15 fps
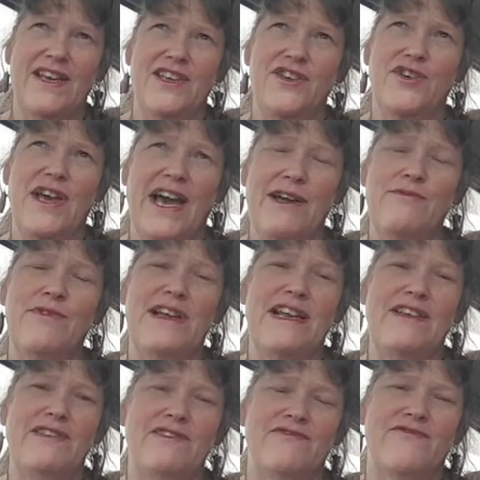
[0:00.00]
you can't
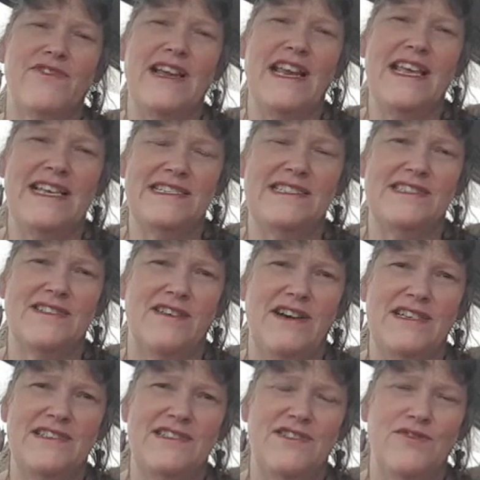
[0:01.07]
really freely
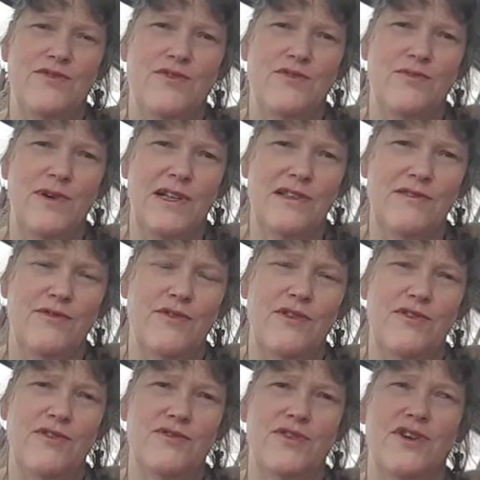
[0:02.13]
exercise your will
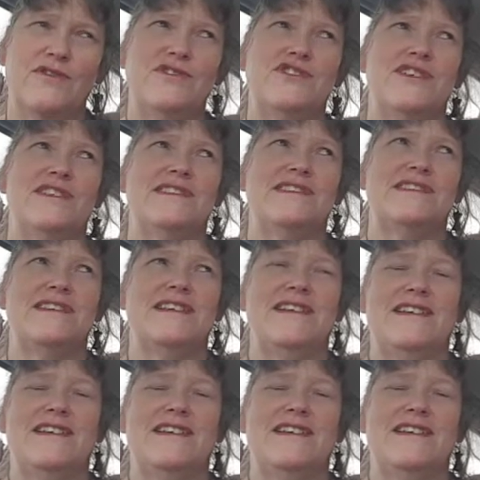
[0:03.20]
or your conscience.